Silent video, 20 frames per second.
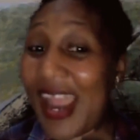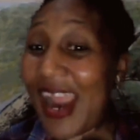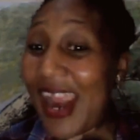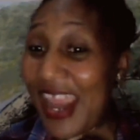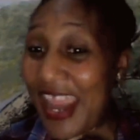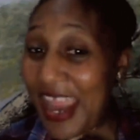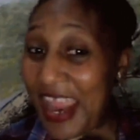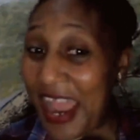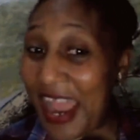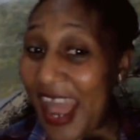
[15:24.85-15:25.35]

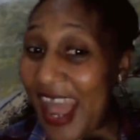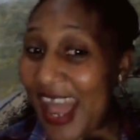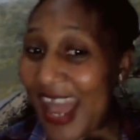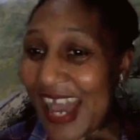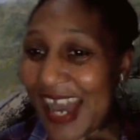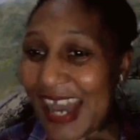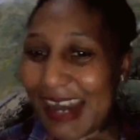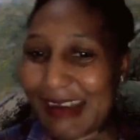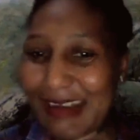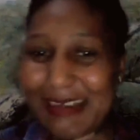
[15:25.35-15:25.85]

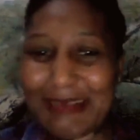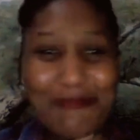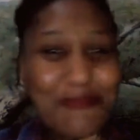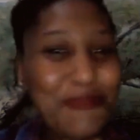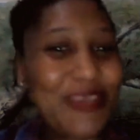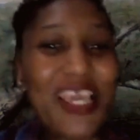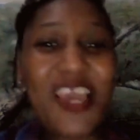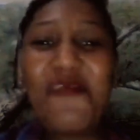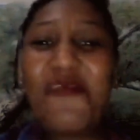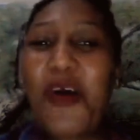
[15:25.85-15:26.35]
Yeah,
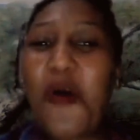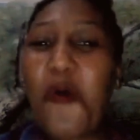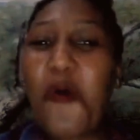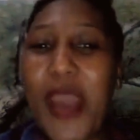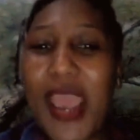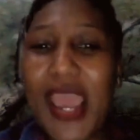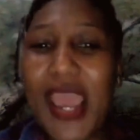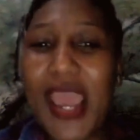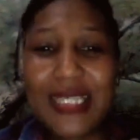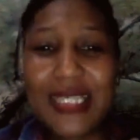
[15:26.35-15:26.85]
give
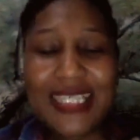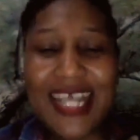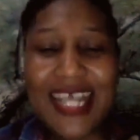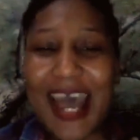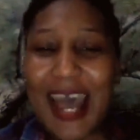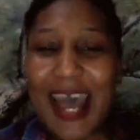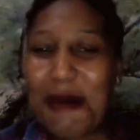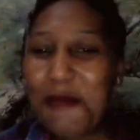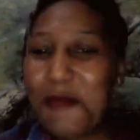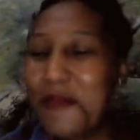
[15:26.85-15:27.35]
away
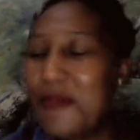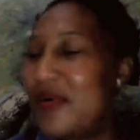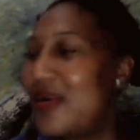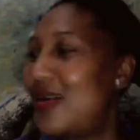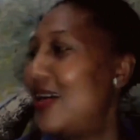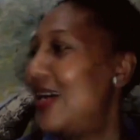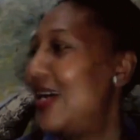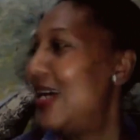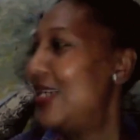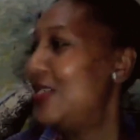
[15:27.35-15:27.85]
some,
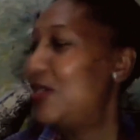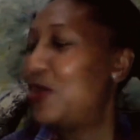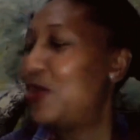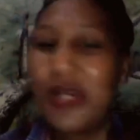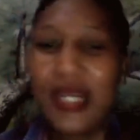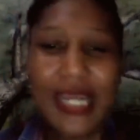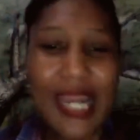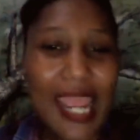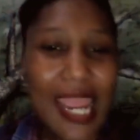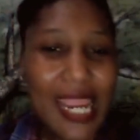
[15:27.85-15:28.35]

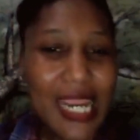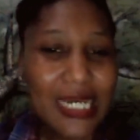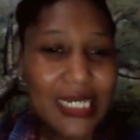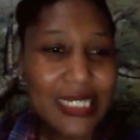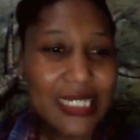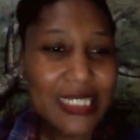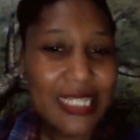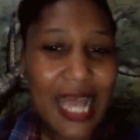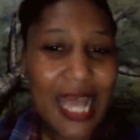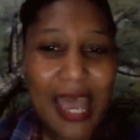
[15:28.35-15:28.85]
donate
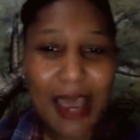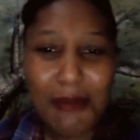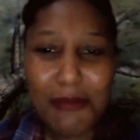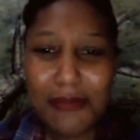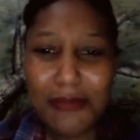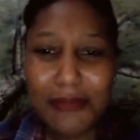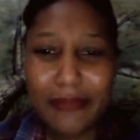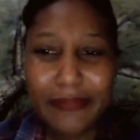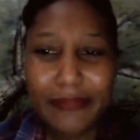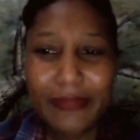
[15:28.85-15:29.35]

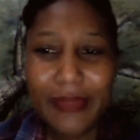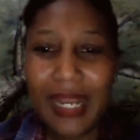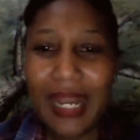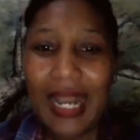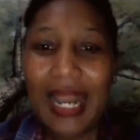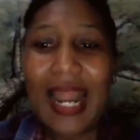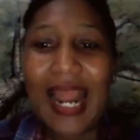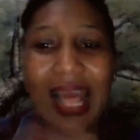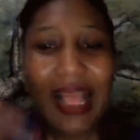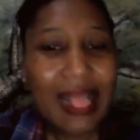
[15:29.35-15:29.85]
some,
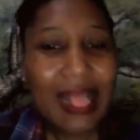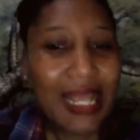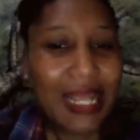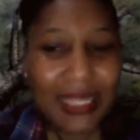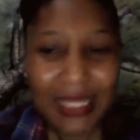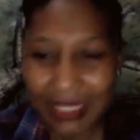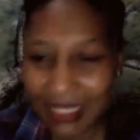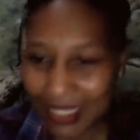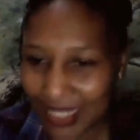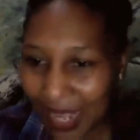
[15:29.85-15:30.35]
lash out
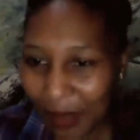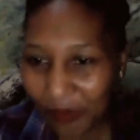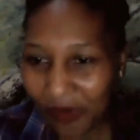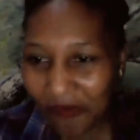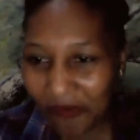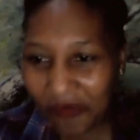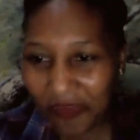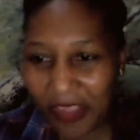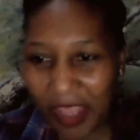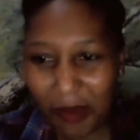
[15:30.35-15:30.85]
some
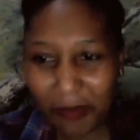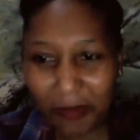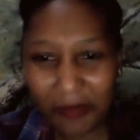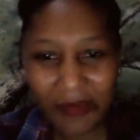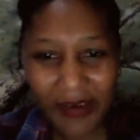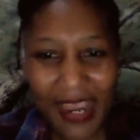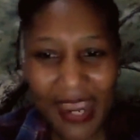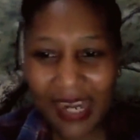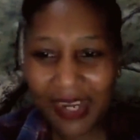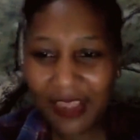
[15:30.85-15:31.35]
of them,
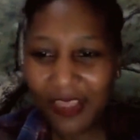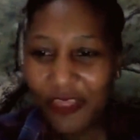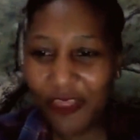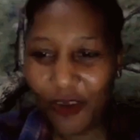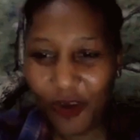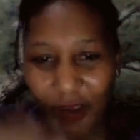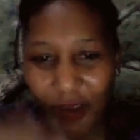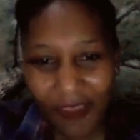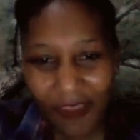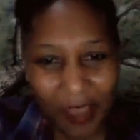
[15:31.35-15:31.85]
right?
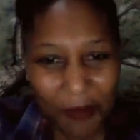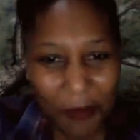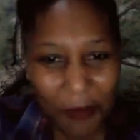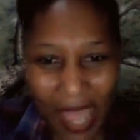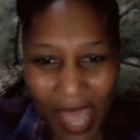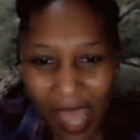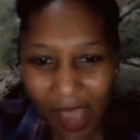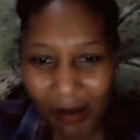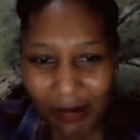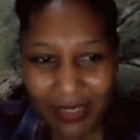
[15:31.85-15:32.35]
Throw them
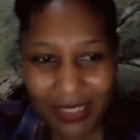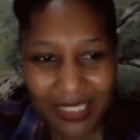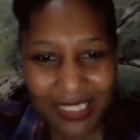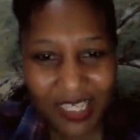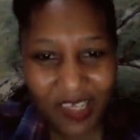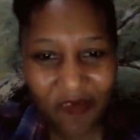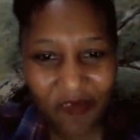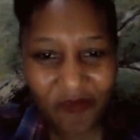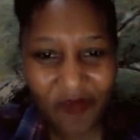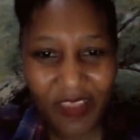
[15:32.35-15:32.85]
out
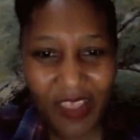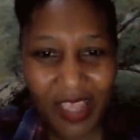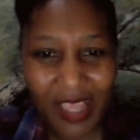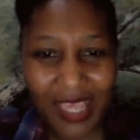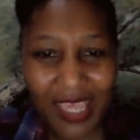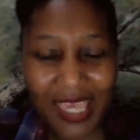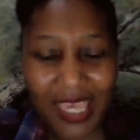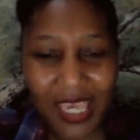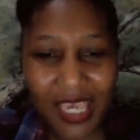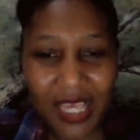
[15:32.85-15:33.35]
if the
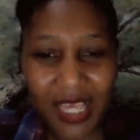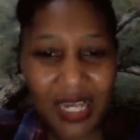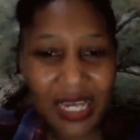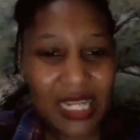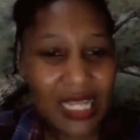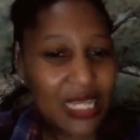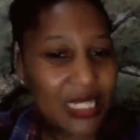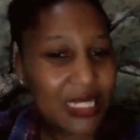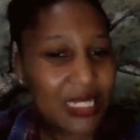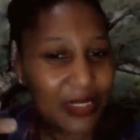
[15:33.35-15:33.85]
heel
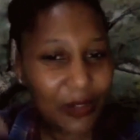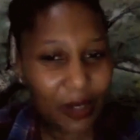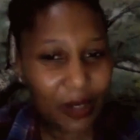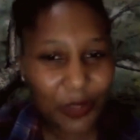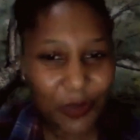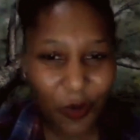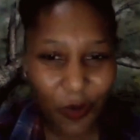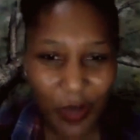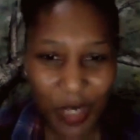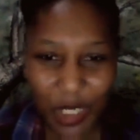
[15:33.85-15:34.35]
is not
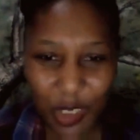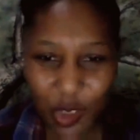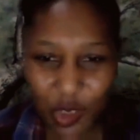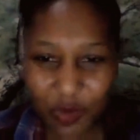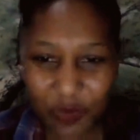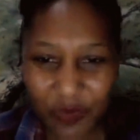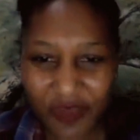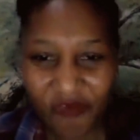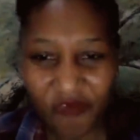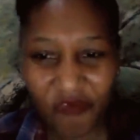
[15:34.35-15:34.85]
going to
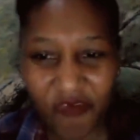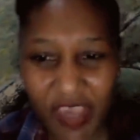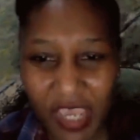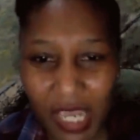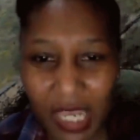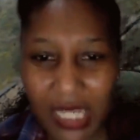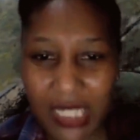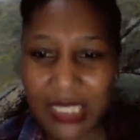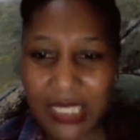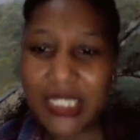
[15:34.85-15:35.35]
be
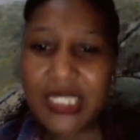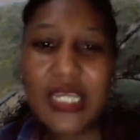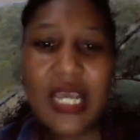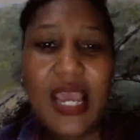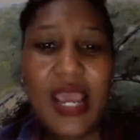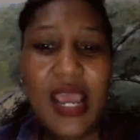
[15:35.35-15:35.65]
fixed.